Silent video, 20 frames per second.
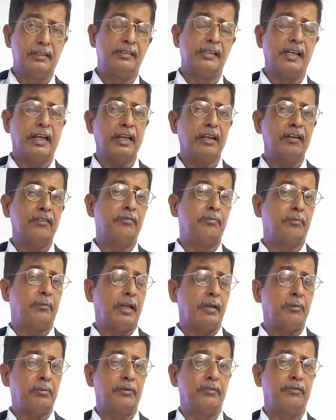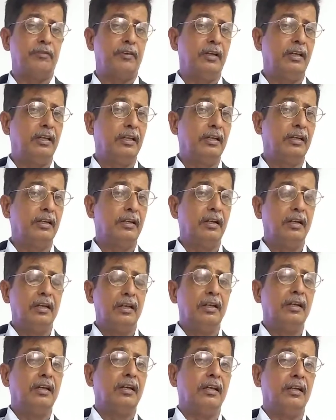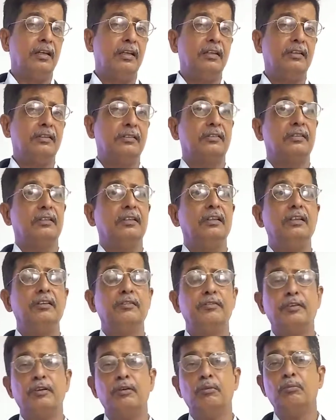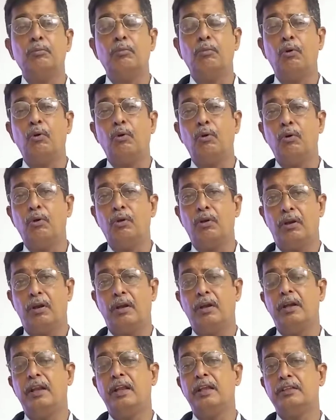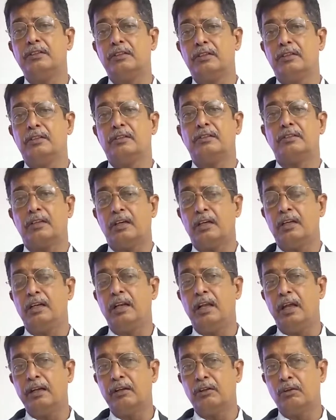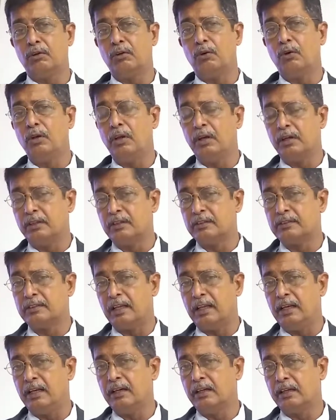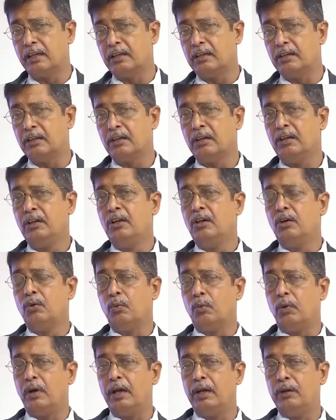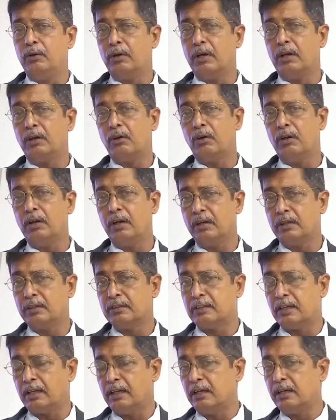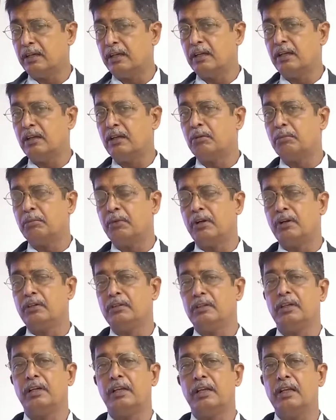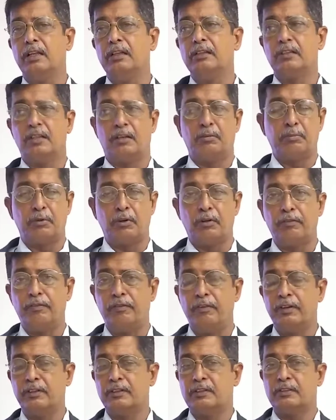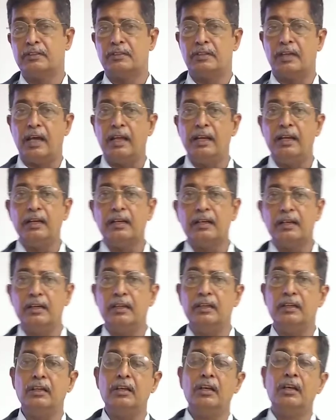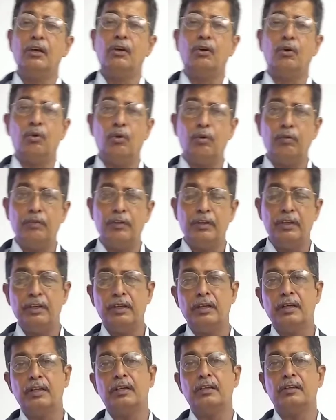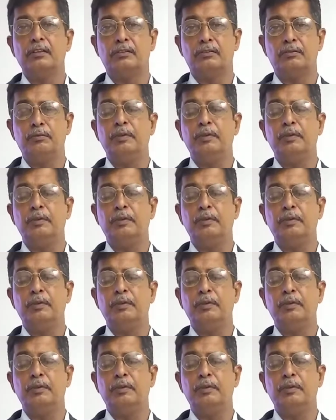I like to call it the silent killer. Why do I call it the silent killer? Because it kills our profits silently over the years, weeks, months, years, and we never even come to know about it.